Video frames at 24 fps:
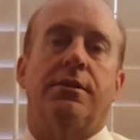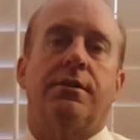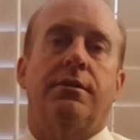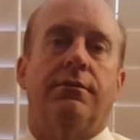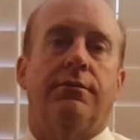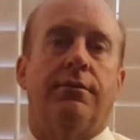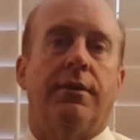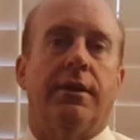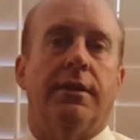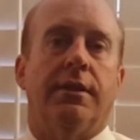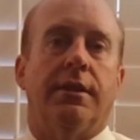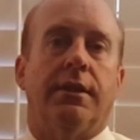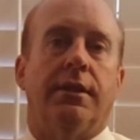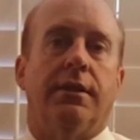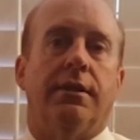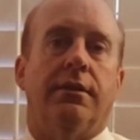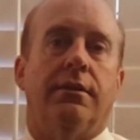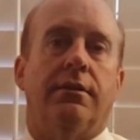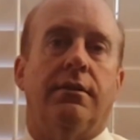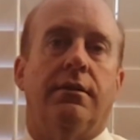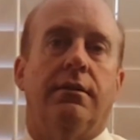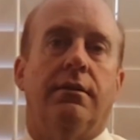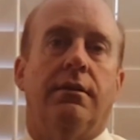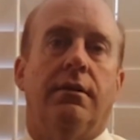to finally get it
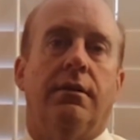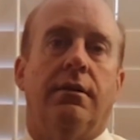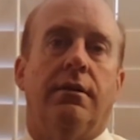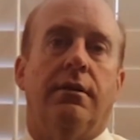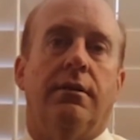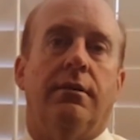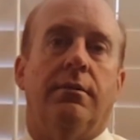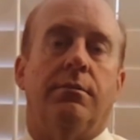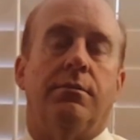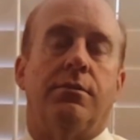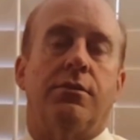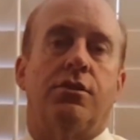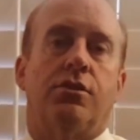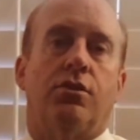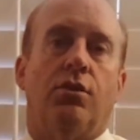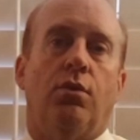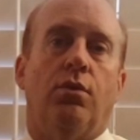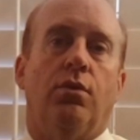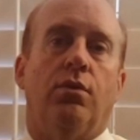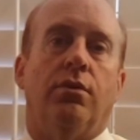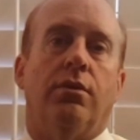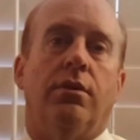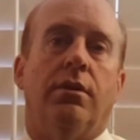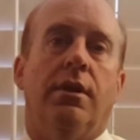
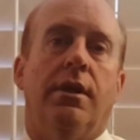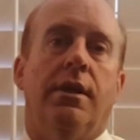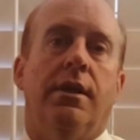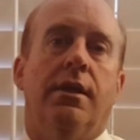sold.